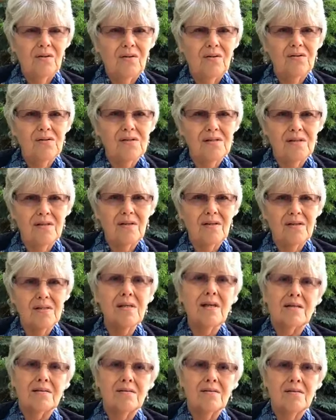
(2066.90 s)

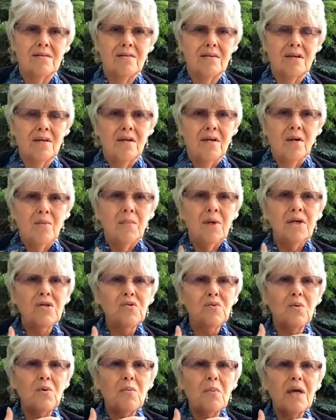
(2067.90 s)
sits. Because
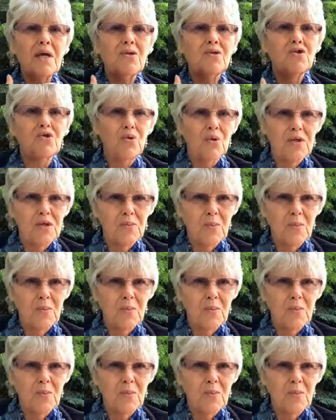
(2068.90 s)
when we make a choice